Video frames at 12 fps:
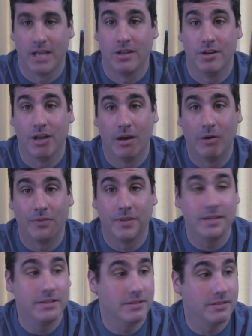No,
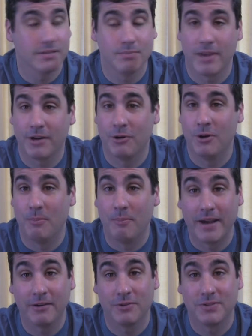these
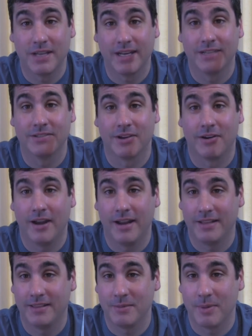micro settings are
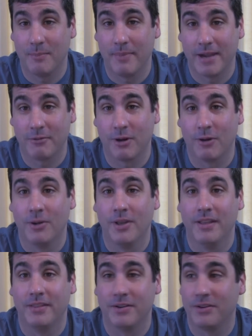anything but micro.
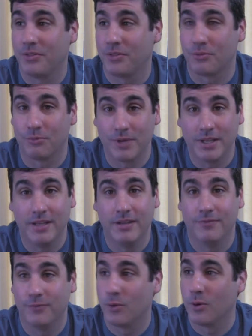They're
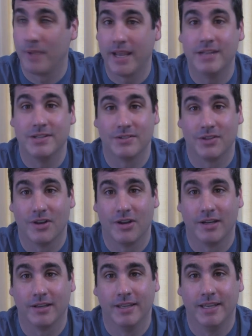3-4 pages
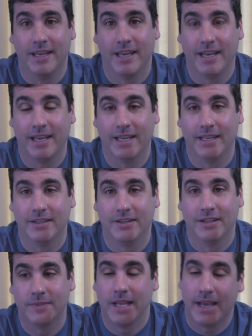long, and
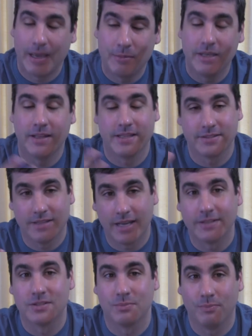yeah, I mean that's
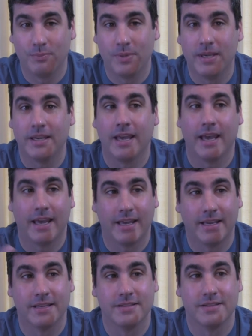not as big
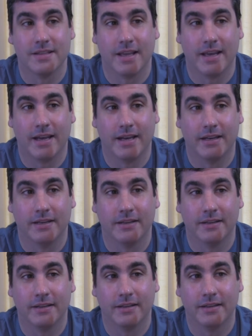as a
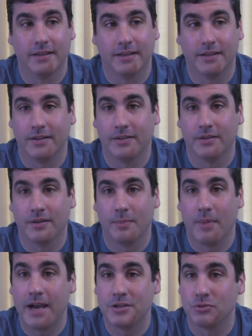
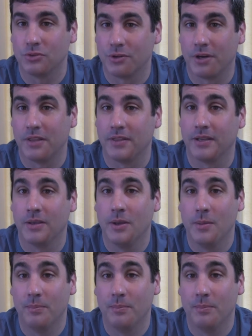module or anything,